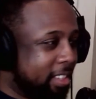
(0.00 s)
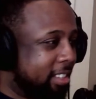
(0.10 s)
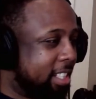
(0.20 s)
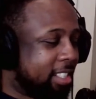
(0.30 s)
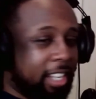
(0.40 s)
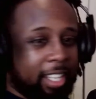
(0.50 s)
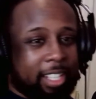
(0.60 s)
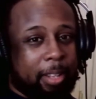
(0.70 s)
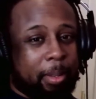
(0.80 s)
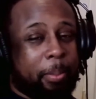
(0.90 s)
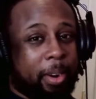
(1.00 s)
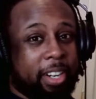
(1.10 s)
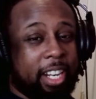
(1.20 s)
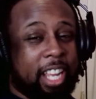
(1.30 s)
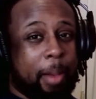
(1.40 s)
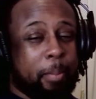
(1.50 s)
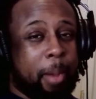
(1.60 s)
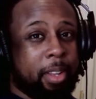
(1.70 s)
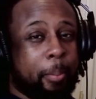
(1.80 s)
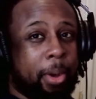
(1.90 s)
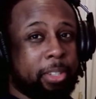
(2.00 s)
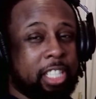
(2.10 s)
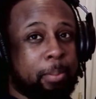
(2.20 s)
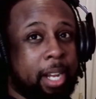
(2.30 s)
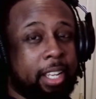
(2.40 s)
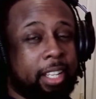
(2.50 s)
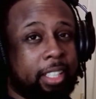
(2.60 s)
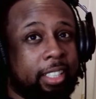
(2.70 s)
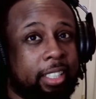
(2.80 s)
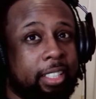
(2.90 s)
This like that little part right there, "Come Mama Your Bossy" by uh, Kelis.